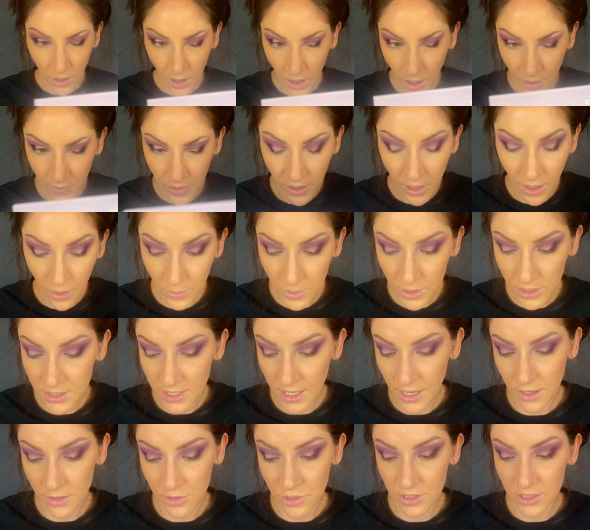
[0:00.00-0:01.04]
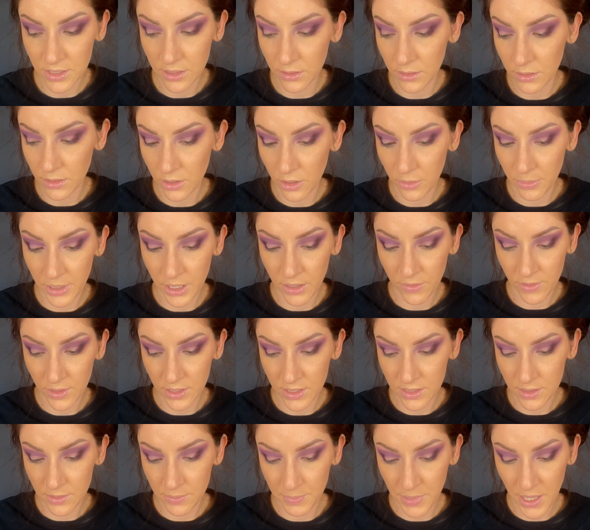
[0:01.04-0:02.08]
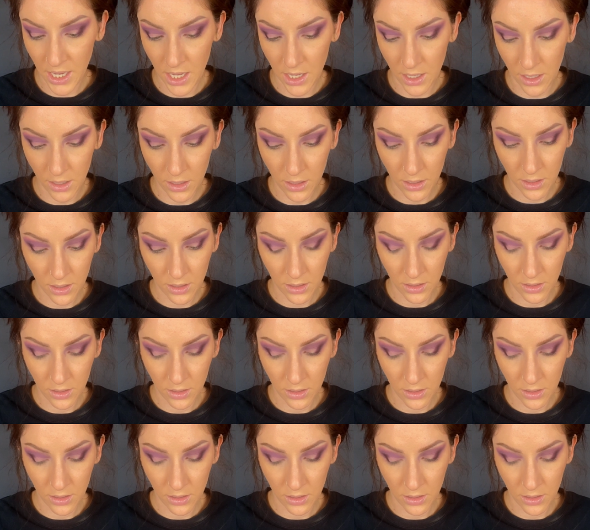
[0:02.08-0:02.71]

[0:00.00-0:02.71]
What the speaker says: I think I wanna take just a little bit of this pink.